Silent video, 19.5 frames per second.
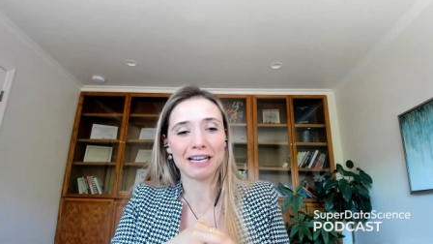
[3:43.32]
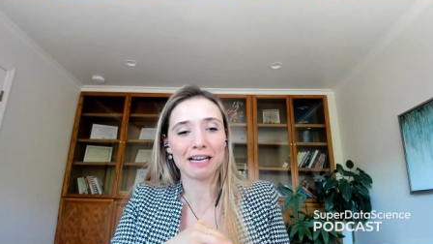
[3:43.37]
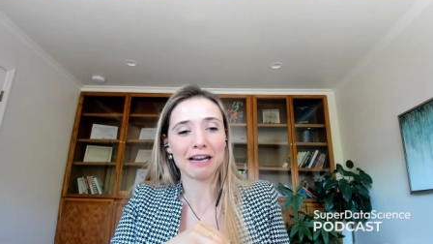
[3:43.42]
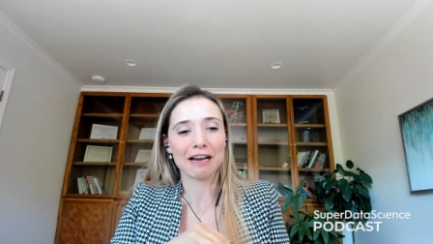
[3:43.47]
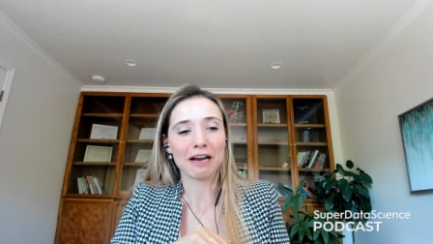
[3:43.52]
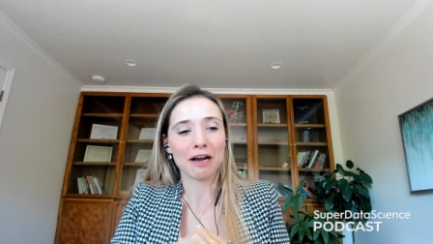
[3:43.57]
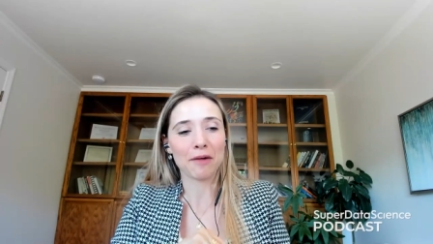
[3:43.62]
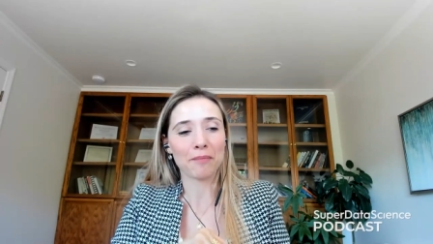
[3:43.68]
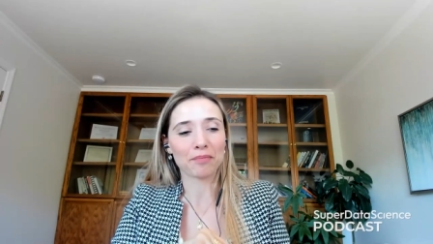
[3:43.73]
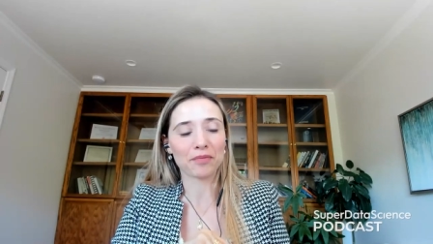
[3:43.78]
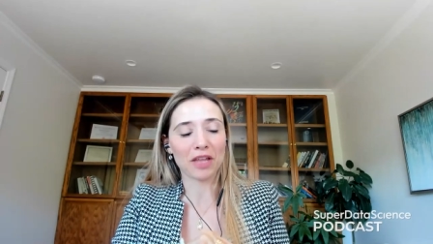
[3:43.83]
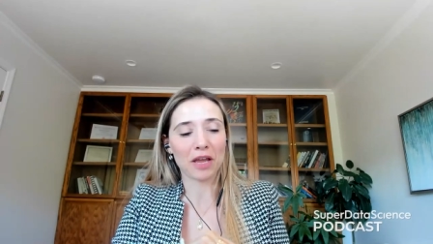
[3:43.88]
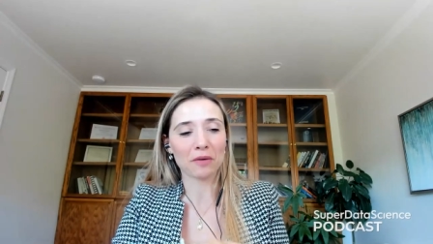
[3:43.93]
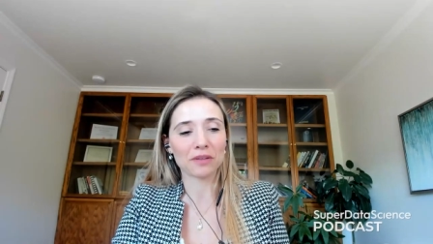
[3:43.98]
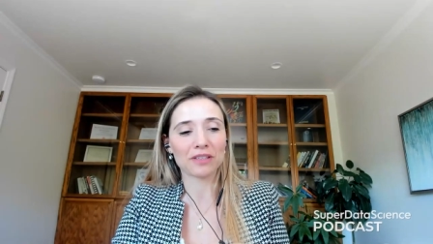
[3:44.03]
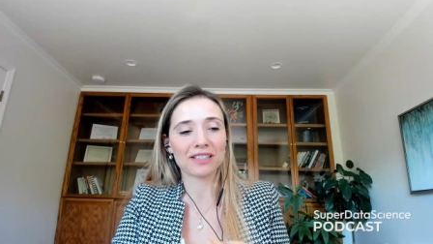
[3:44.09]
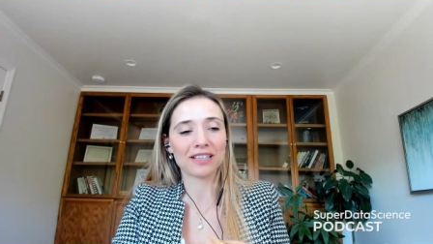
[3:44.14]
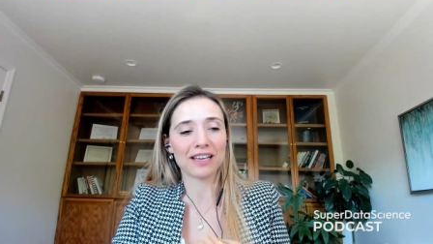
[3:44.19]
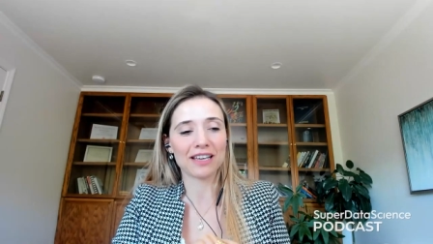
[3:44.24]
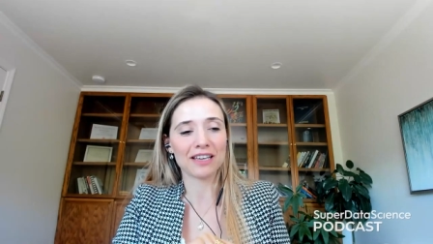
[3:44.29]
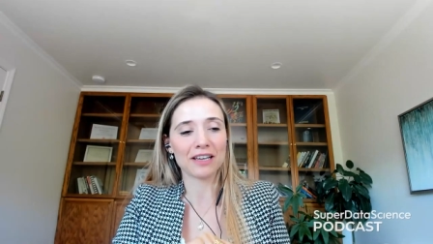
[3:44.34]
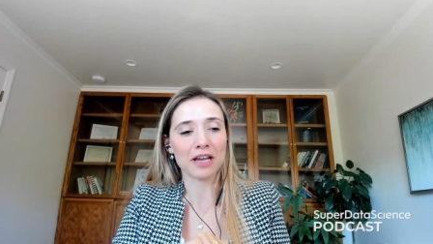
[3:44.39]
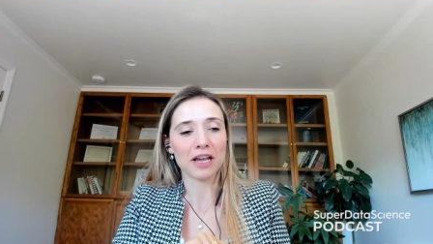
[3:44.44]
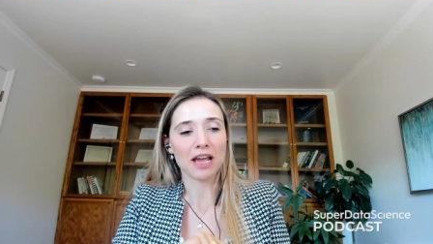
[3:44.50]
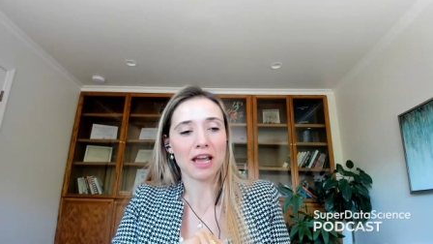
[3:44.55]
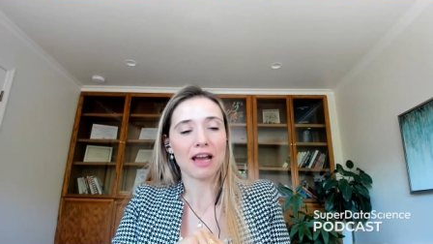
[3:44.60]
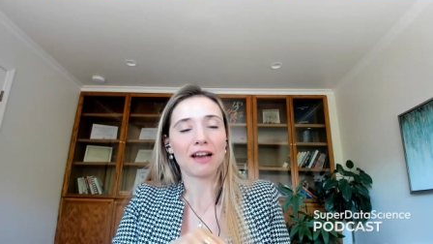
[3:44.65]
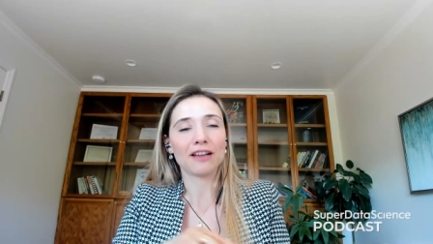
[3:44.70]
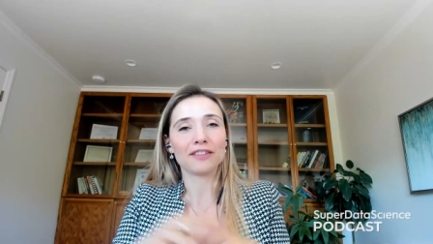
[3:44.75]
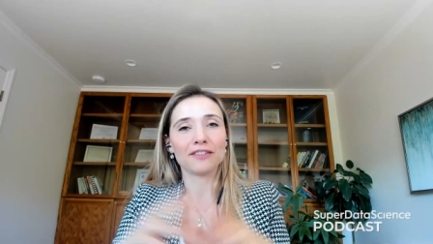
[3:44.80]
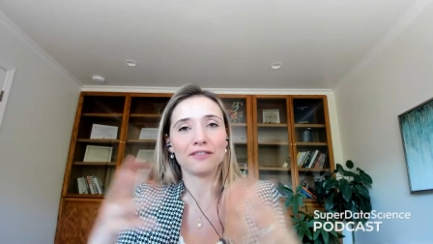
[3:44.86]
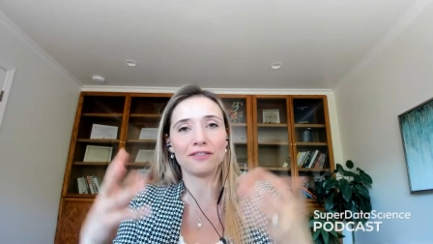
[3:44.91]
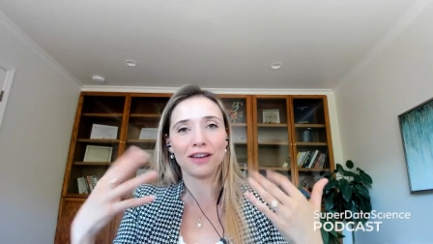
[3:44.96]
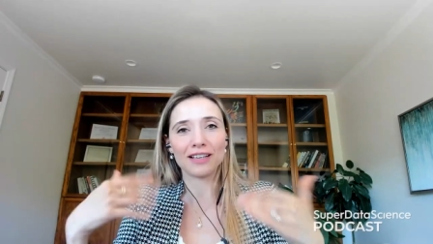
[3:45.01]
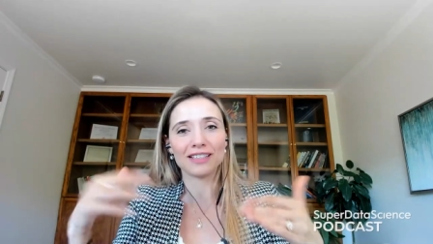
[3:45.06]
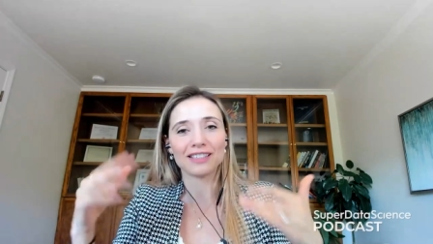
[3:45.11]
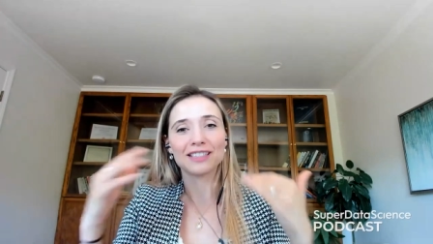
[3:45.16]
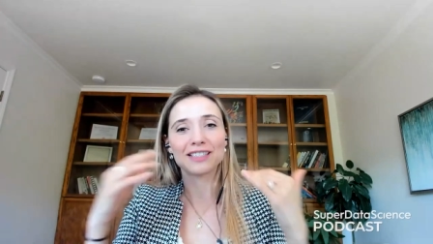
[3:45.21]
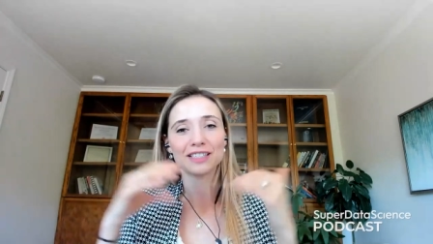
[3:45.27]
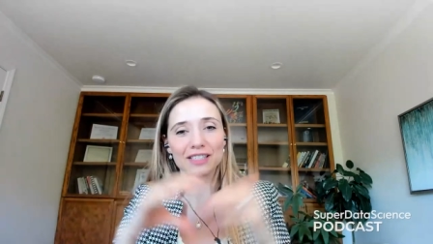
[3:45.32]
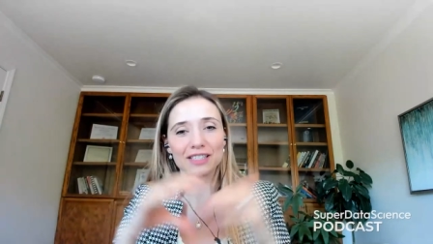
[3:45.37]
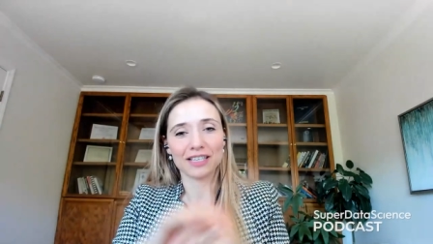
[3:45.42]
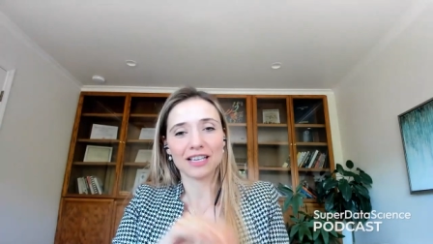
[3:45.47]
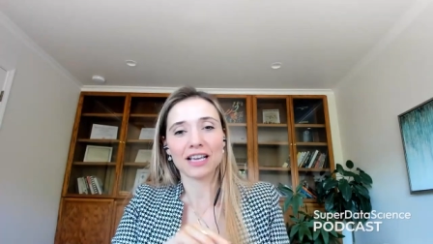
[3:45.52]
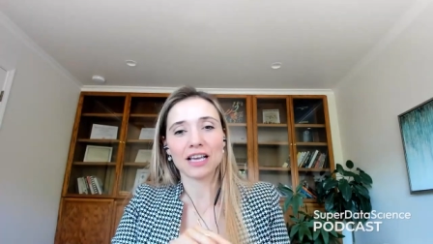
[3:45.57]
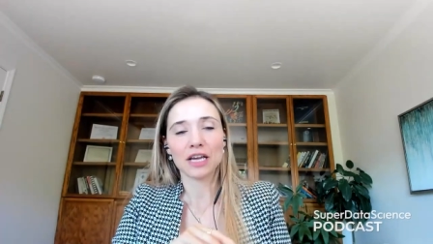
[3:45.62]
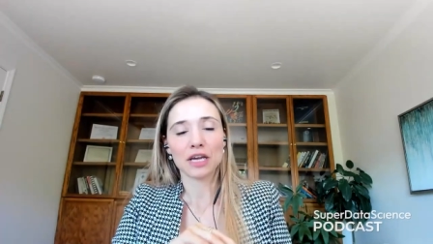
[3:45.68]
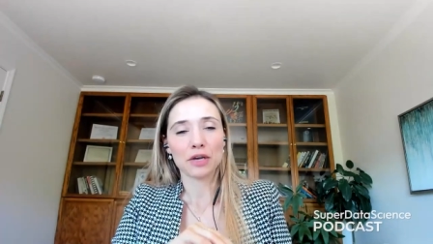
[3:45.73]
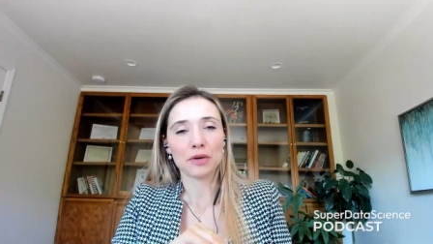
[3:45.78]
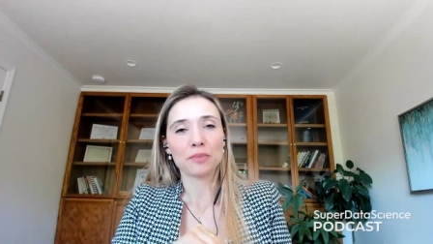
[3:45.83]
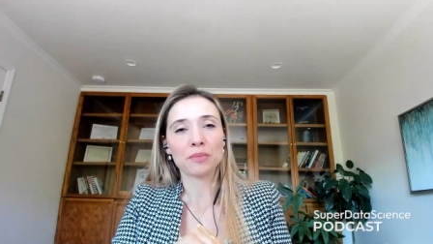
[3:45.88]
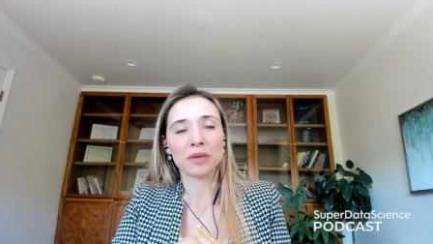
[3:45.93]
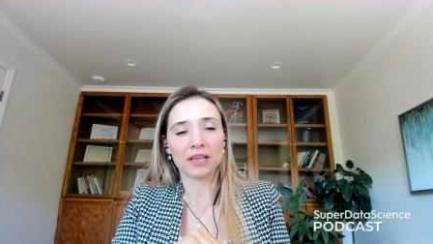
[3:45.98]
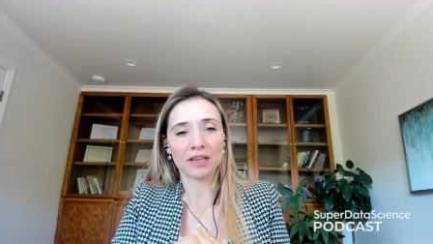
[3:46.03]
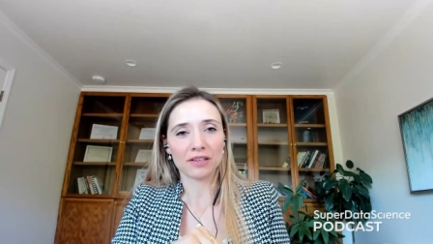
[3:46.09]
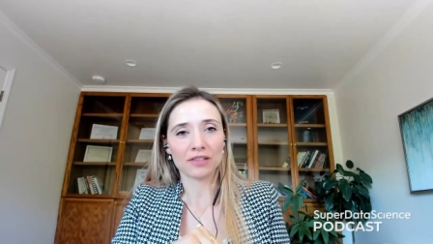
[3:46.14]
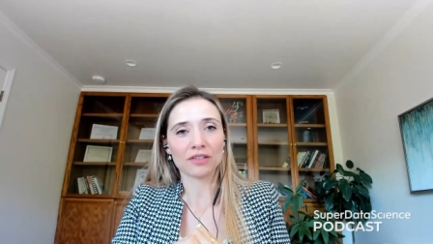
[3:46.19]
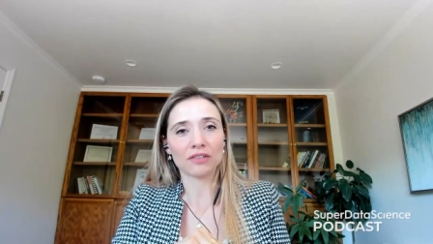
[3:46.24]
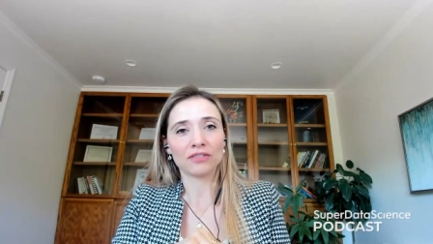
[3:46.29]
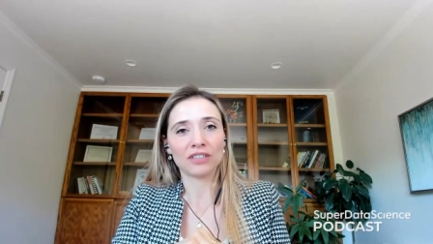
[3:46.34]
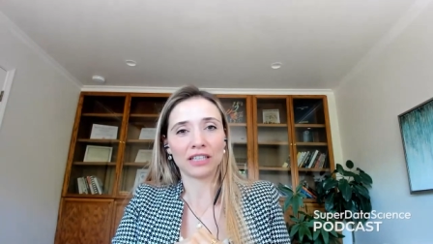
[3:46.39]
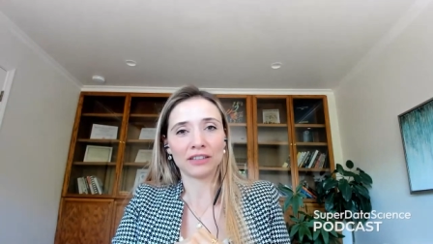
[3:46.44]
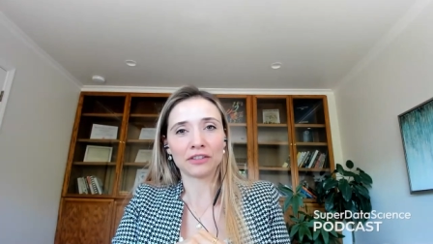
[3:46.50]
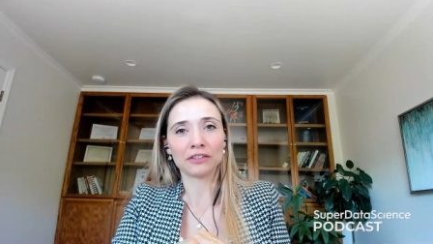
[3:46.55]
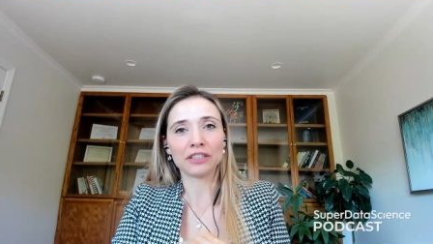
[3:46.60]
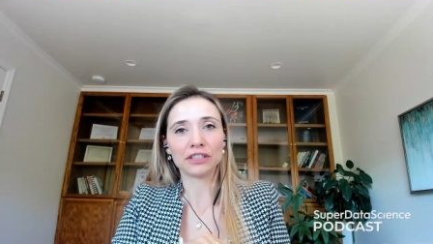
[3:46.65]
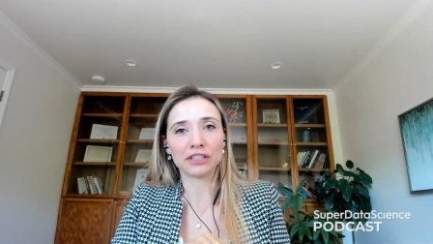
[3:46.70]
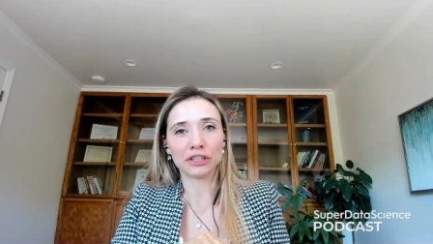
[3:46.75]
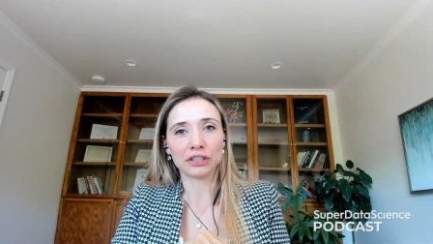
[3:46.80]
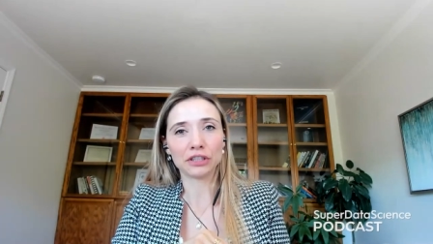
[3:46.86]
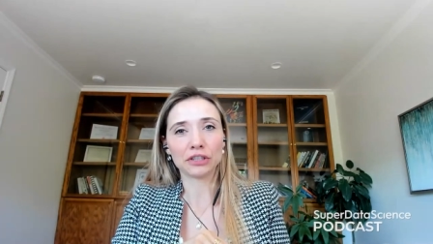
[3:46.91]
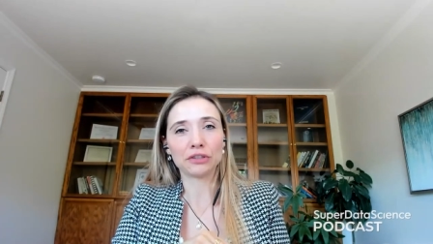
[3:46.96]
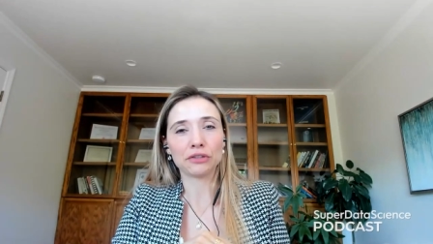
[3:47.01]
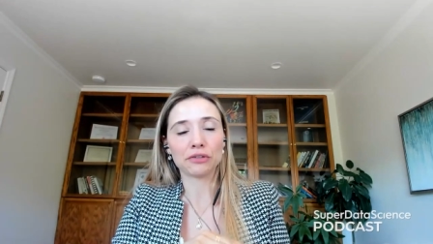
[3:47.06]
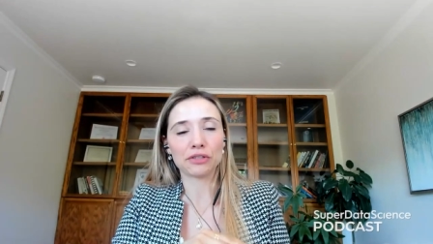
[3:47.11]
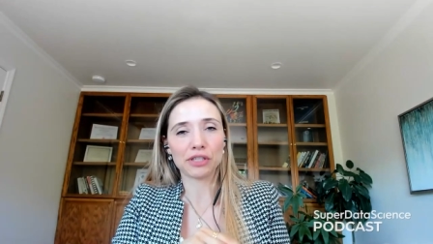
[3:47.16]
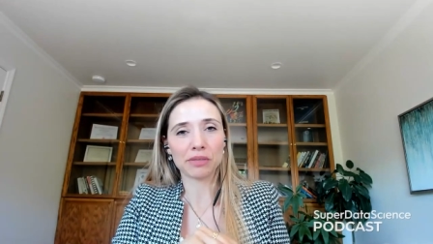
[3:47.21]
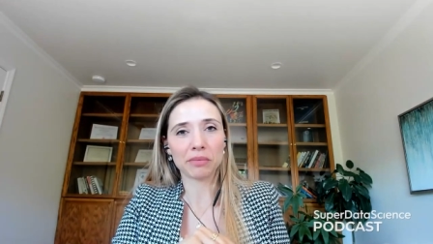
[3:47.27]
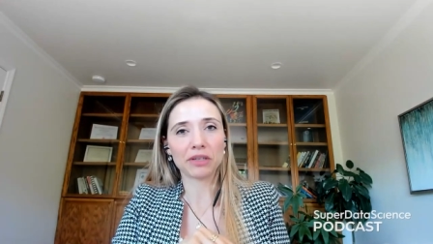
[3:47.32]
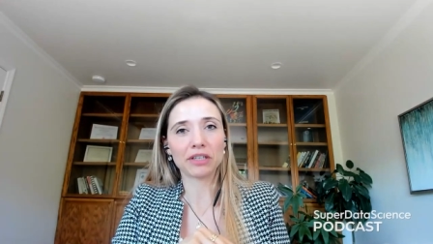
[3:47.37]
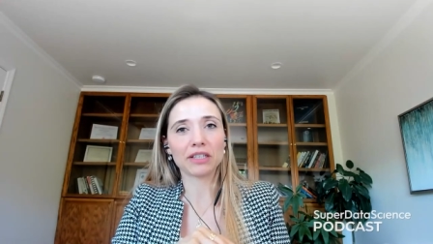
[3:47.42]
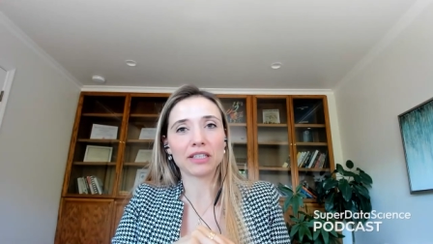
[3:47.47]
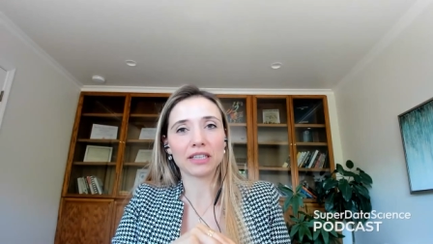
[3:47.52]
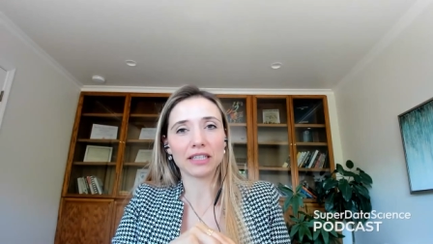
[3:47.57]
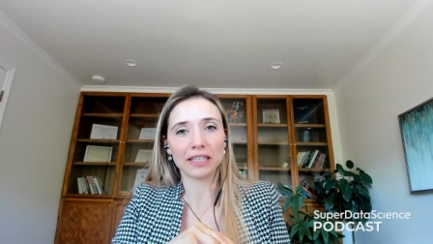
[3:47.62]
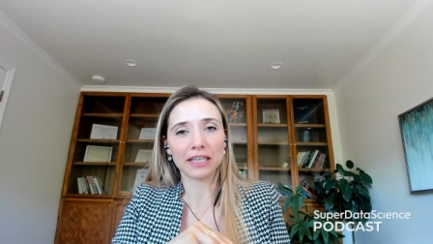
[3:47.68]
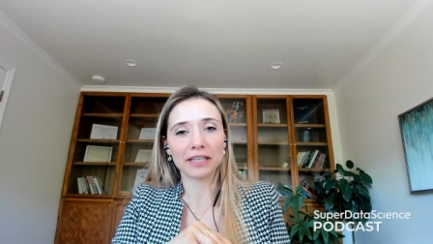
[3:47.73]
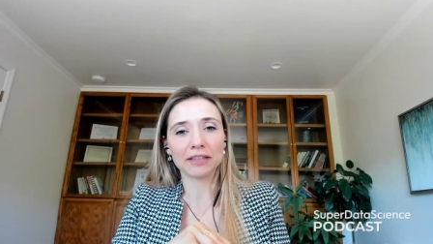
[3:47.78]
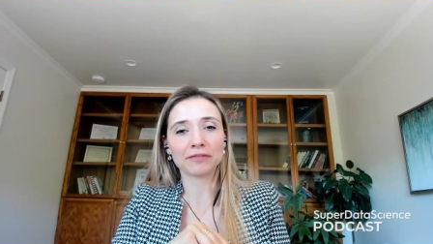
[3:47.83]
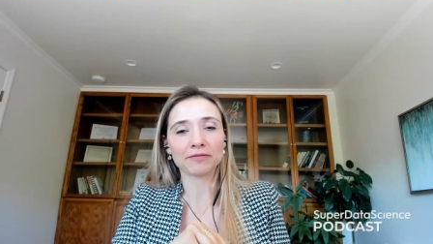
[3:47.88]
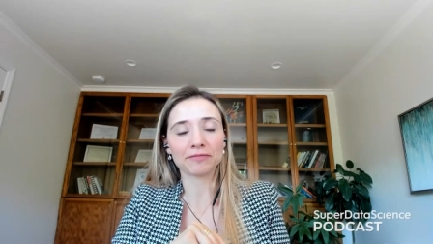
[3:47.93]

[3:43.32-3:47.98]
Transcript: um, I would say, advanced because of that research at UC Berkeley.